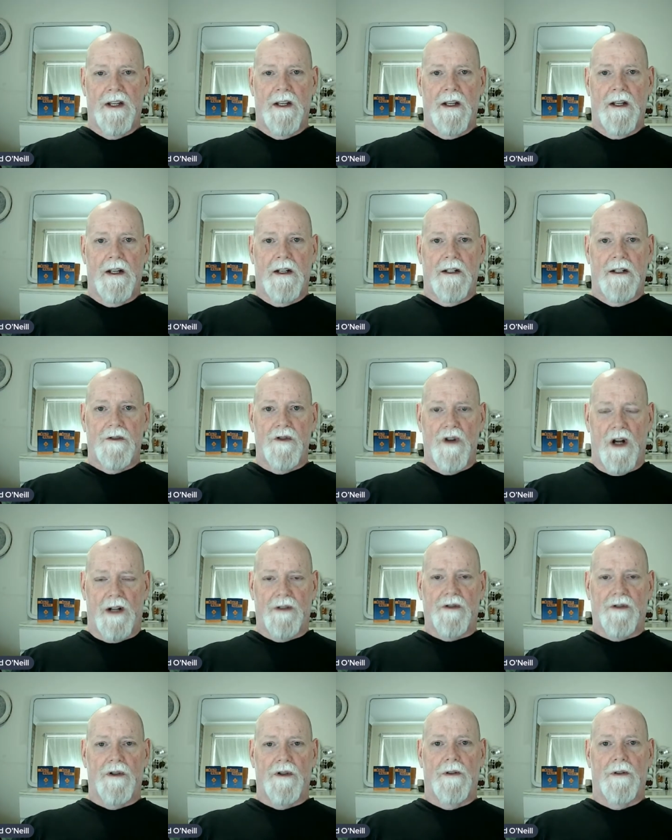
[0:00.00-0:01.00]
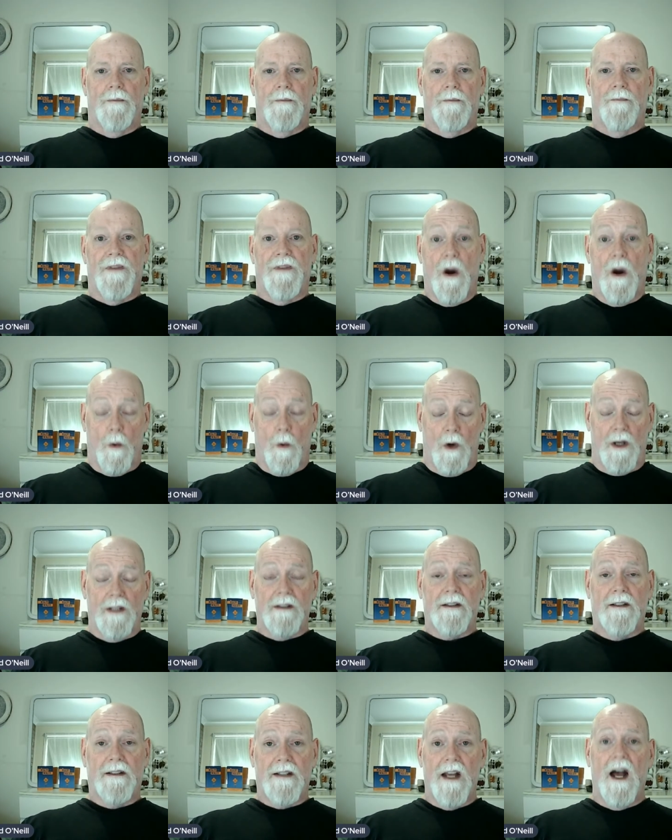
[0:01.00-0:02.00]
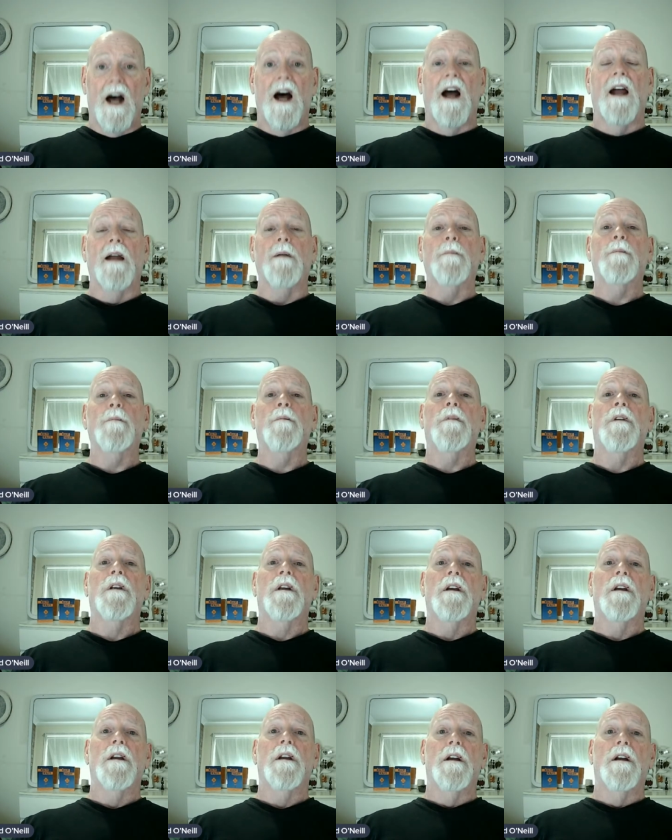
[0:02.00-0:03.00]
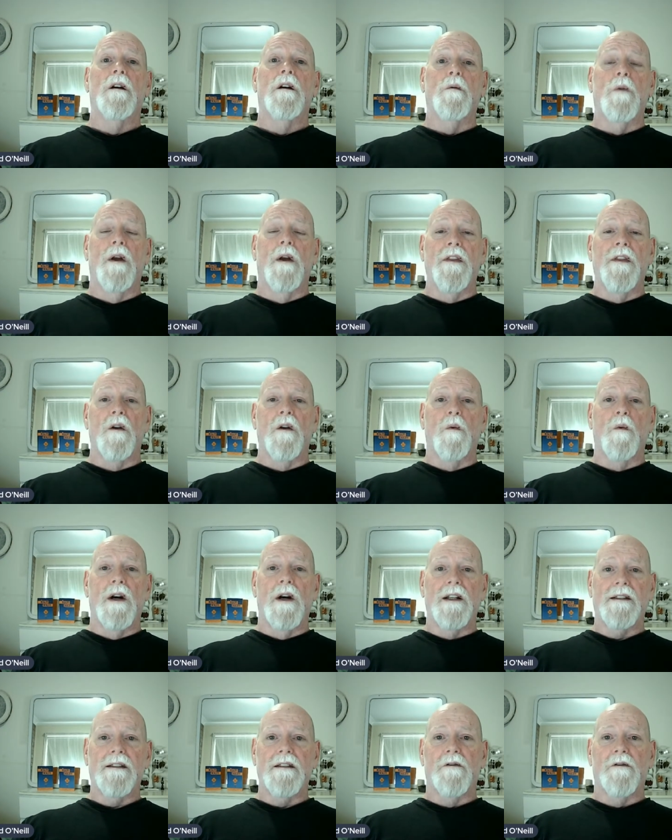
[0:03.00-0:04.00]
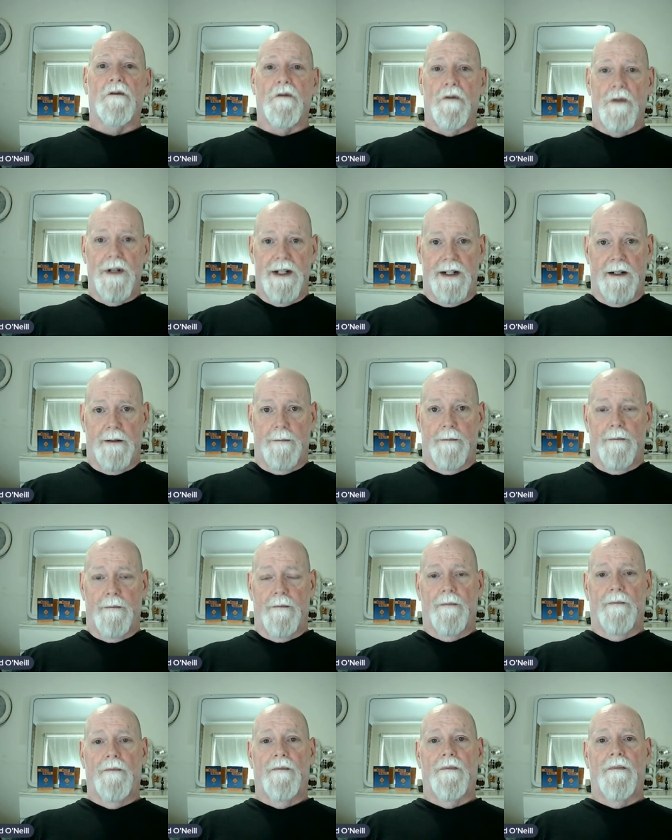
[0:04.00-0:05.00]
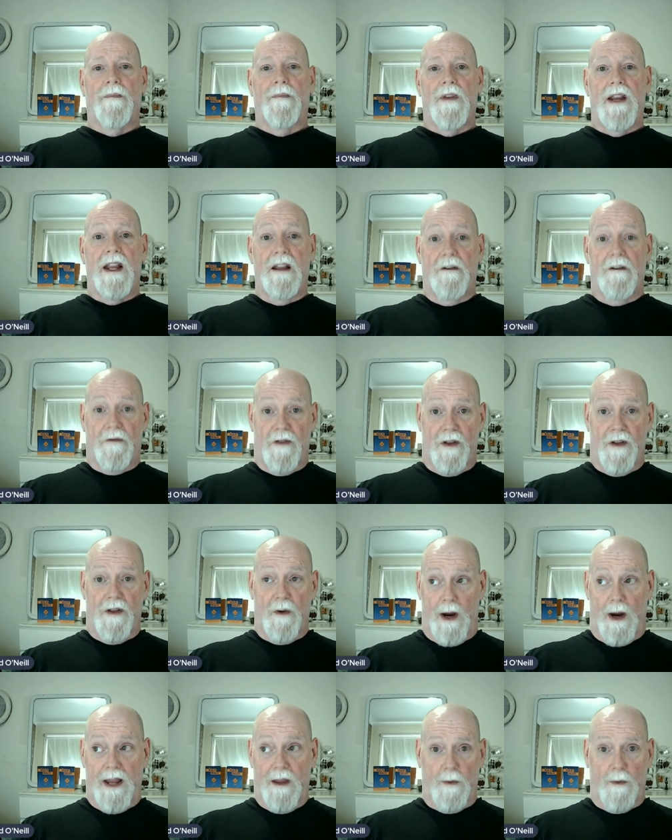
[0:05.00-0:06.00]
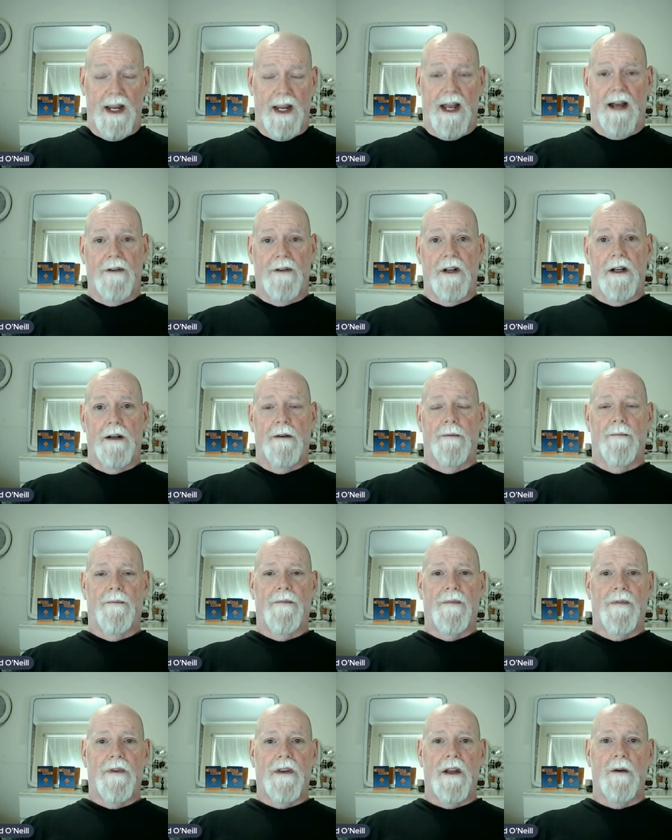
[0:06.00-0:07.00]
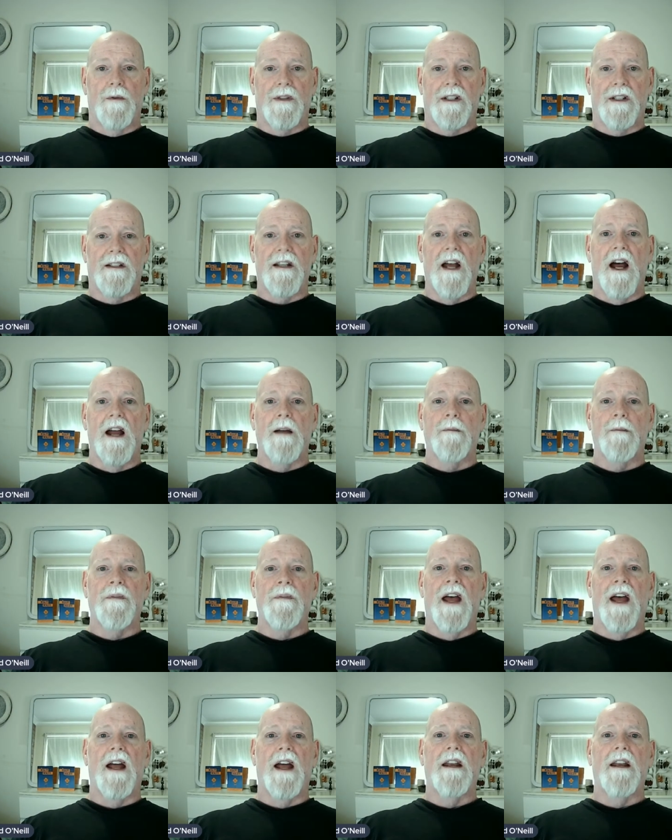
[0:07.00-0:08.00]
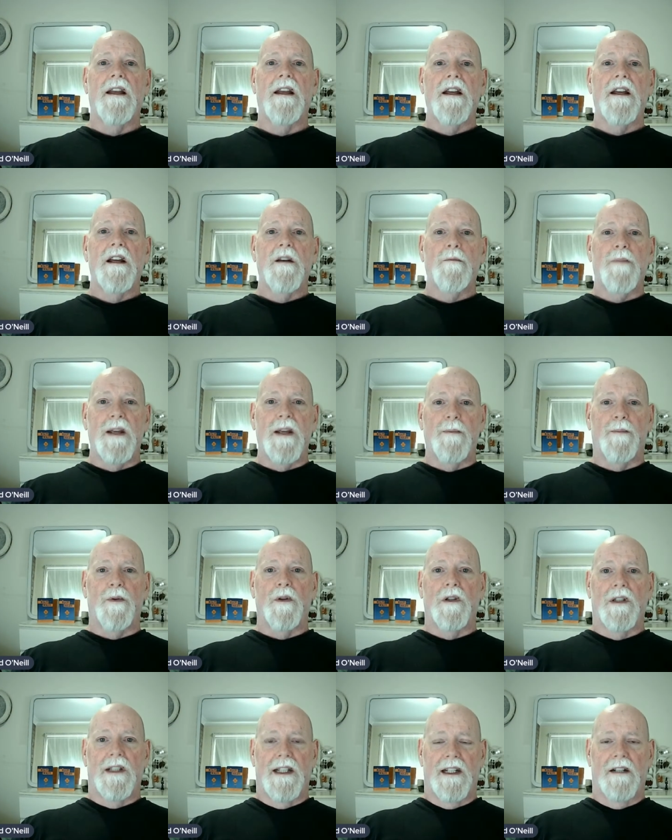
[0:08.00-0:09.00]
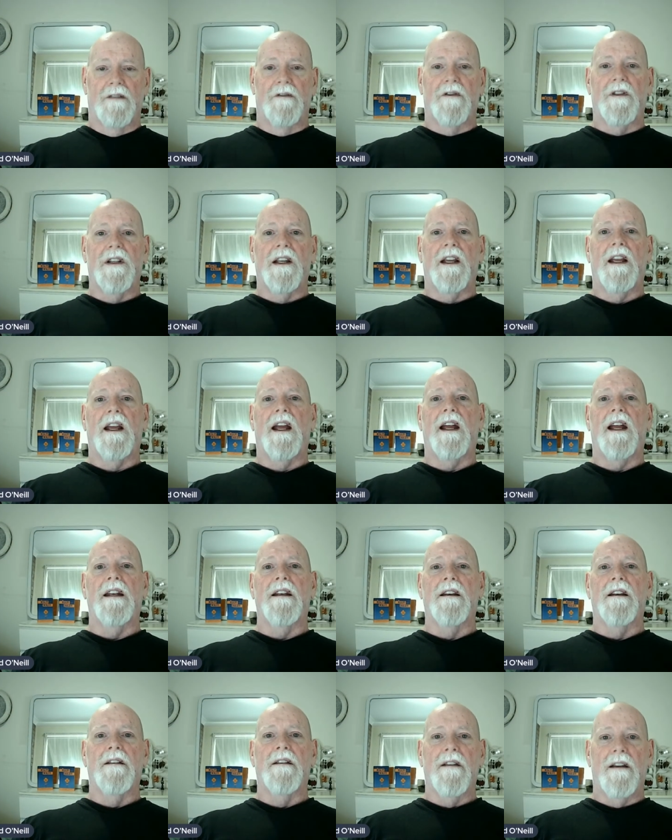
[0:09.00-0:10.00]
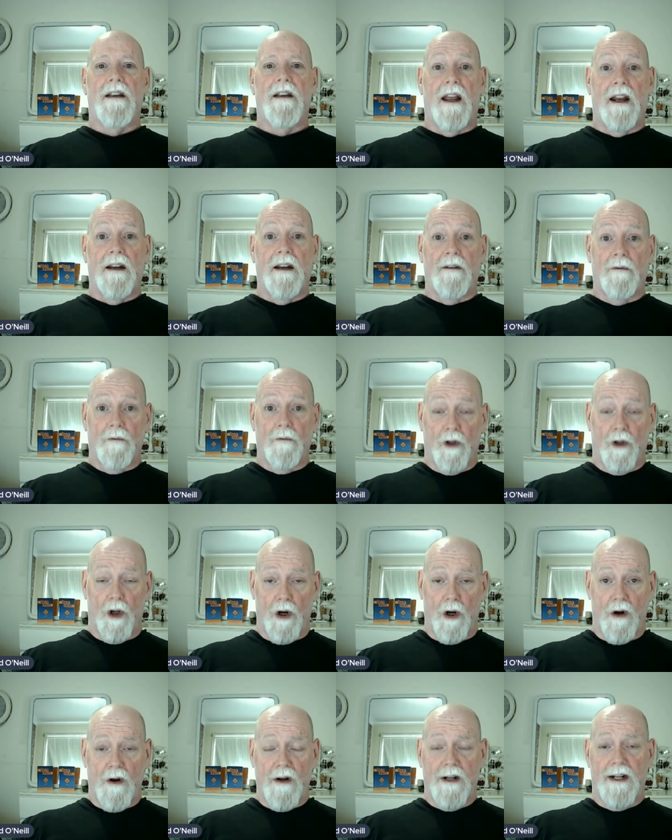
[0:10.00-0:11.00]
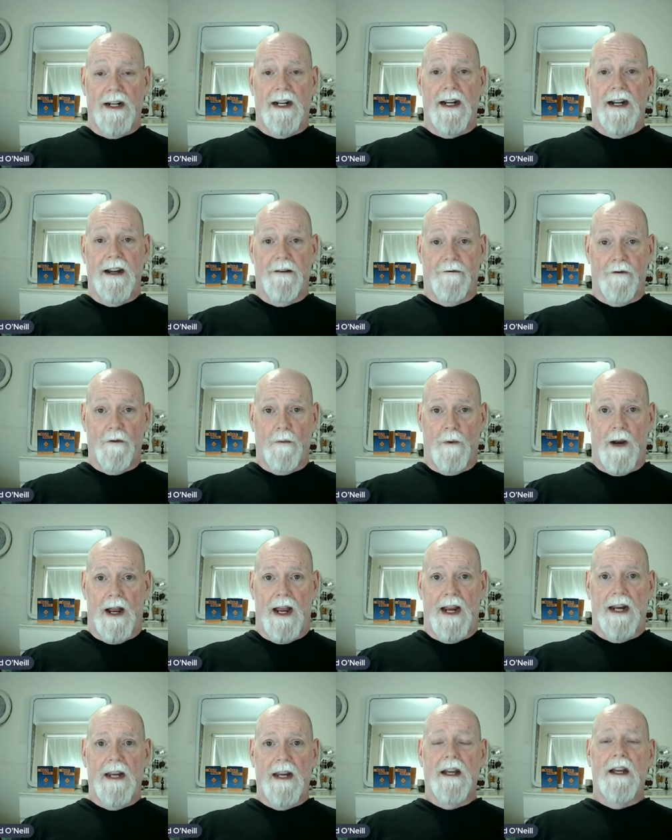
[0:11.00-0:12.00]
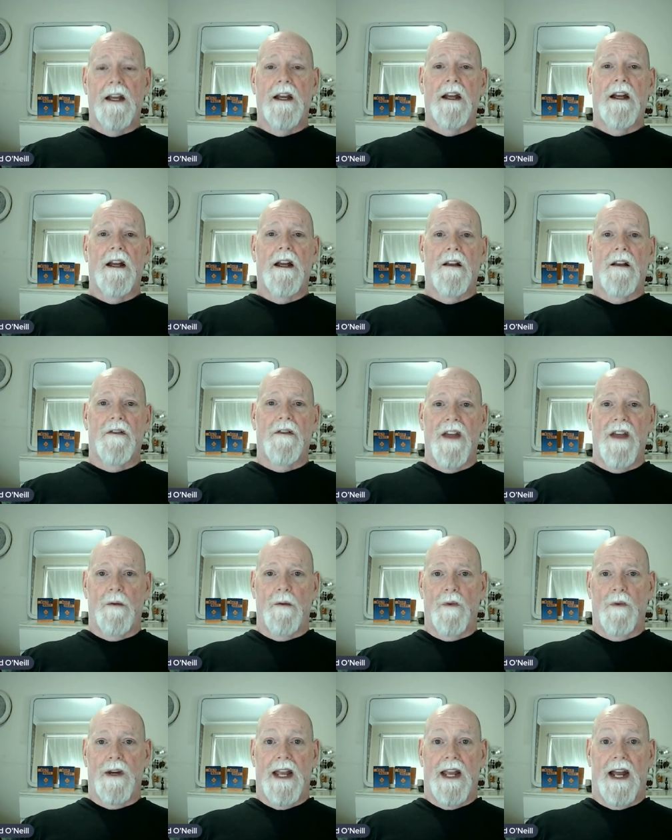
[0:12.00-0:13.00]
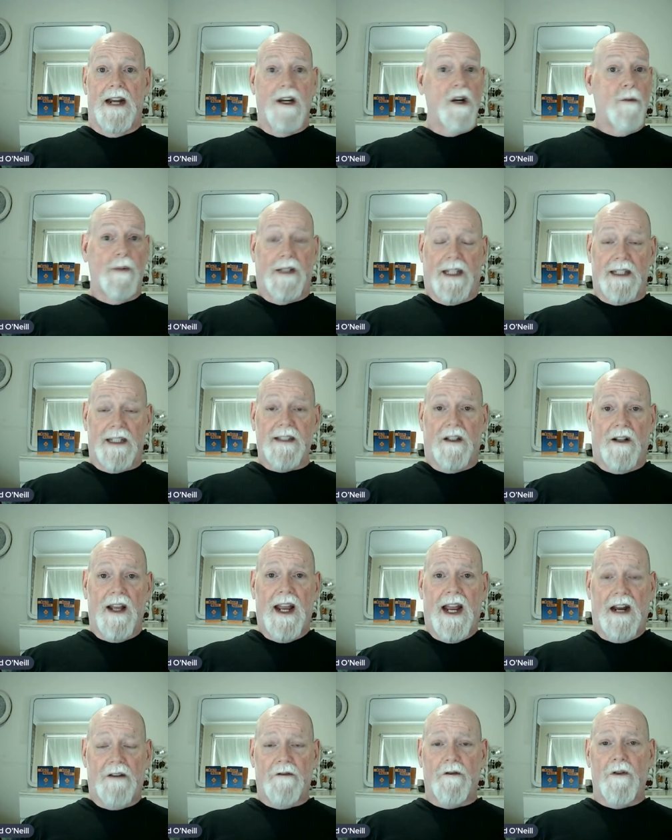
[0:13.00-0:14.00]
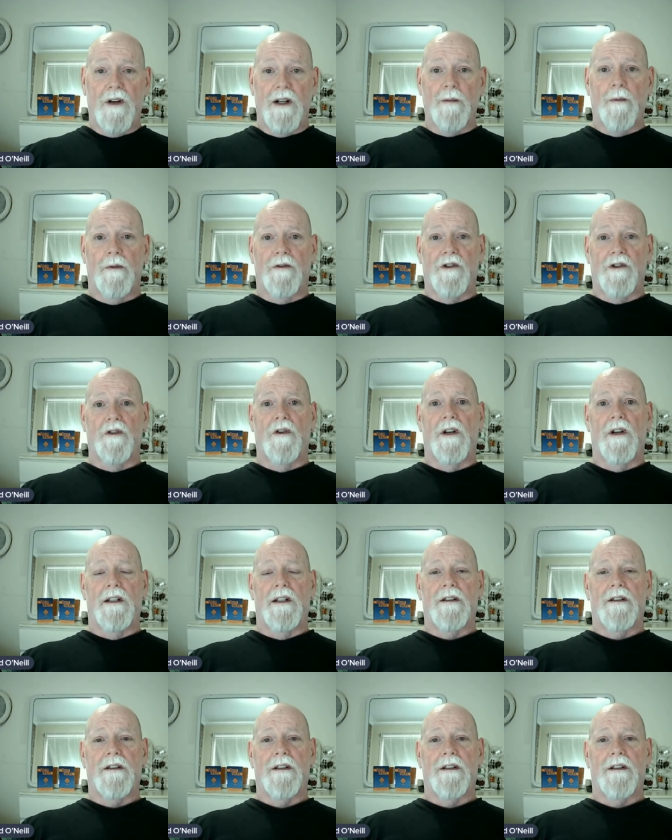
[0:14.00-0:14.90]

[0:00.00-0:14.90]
It's not true. There was a time when there wasn't freedom, if the way that we have it. There was a time that people lived and learned in a different way than we had here, but they still had freedom of choice.